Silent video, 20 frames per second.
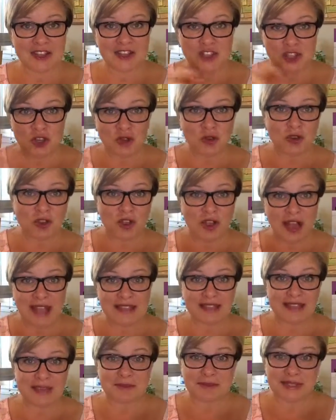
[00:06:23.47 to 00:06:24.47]
doodle
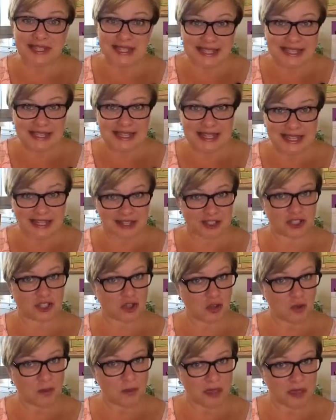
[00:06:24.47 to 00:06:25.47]
as I'm listening
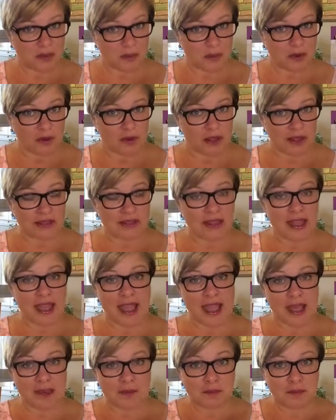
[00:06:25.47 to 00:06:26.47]
to people, and
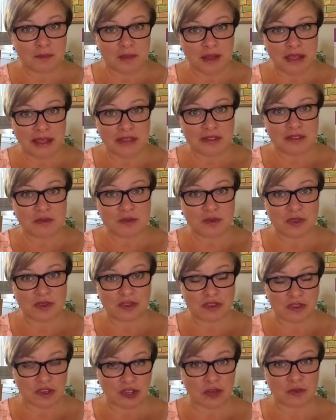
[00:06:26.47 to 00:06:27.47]
Diane is
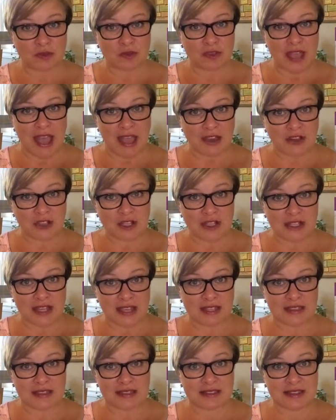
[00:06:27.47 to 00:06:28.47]
actually
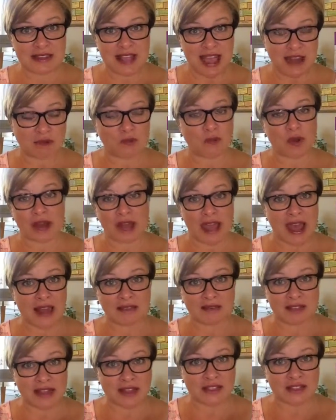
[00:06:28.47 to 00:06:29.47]
had a
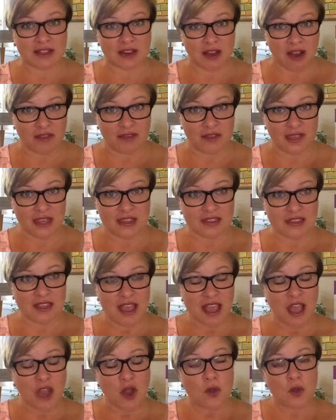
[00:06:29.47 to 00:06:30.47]
lesson on this.
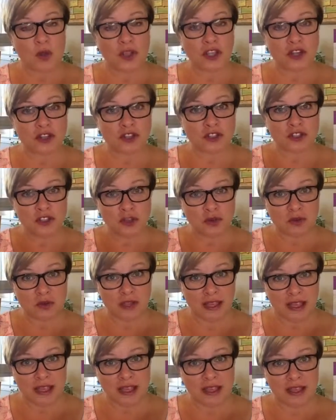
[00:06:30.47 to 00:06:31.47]
When you're
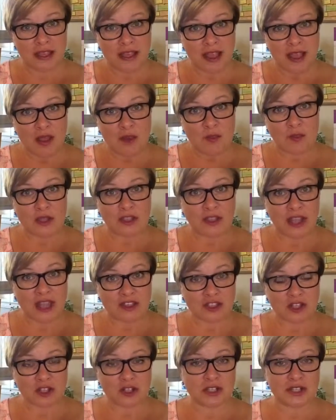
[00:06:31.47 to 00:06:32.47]
doodling,
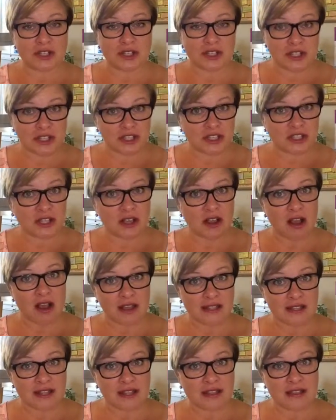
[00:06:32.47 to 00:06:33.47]
as you're listening to
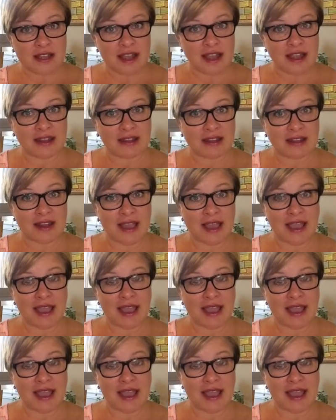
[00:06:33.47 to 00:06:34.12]
content, and